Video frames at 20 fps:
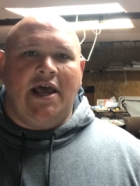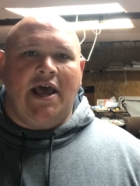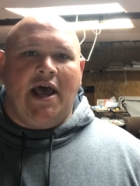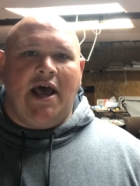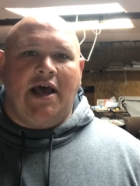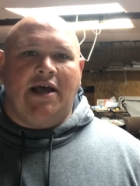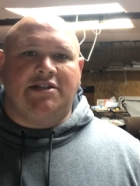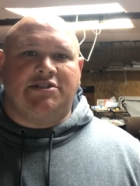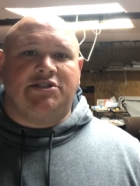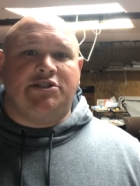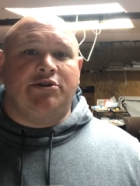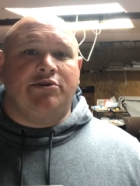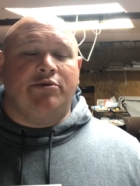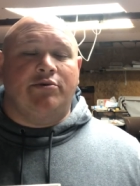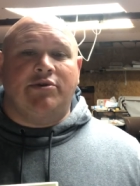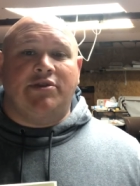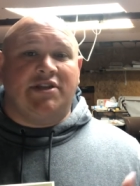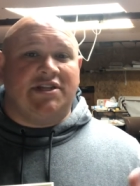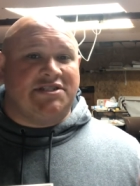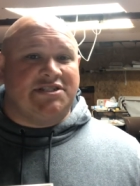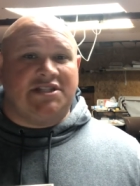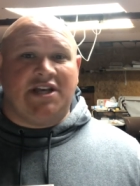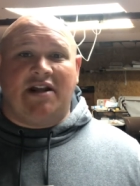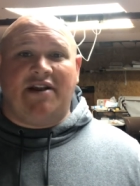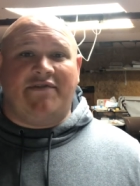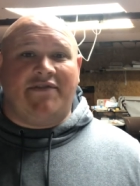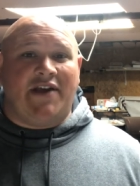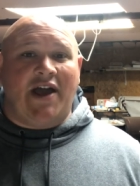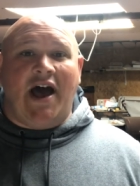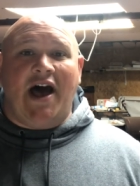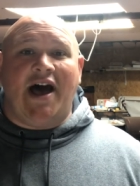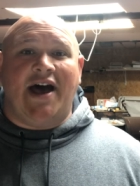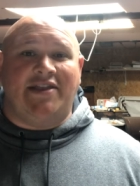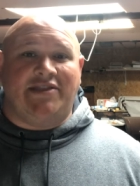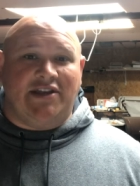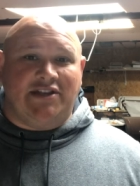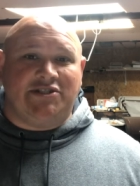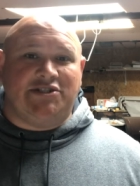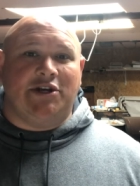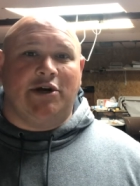uh, to the Son of God
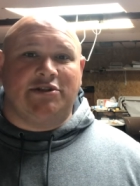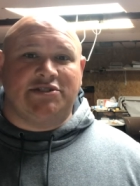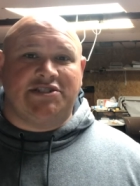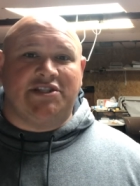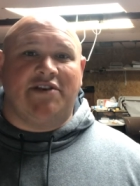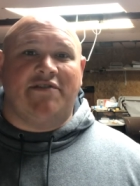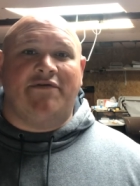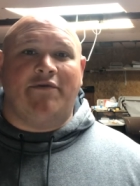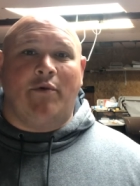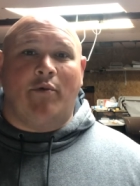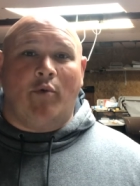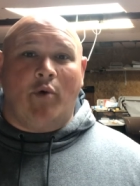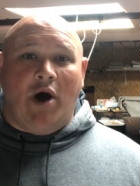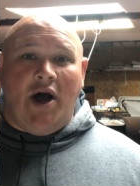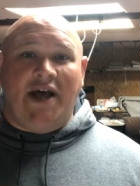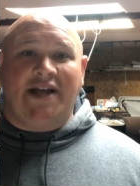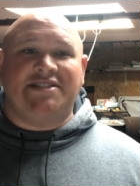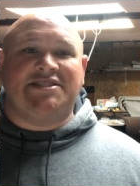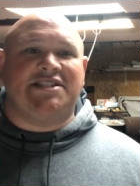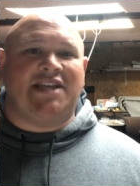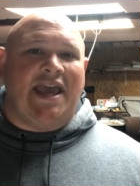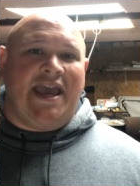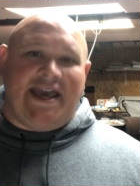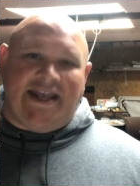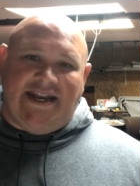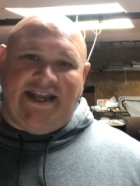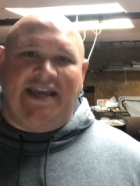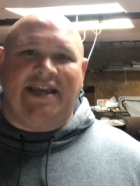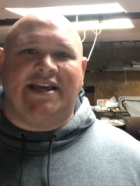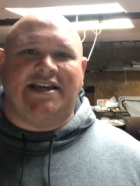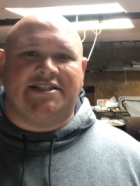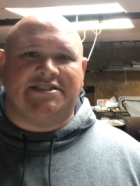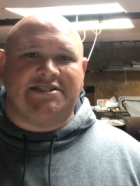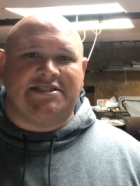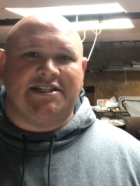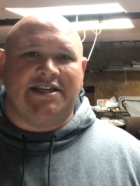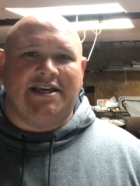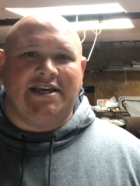than Joseph was and is.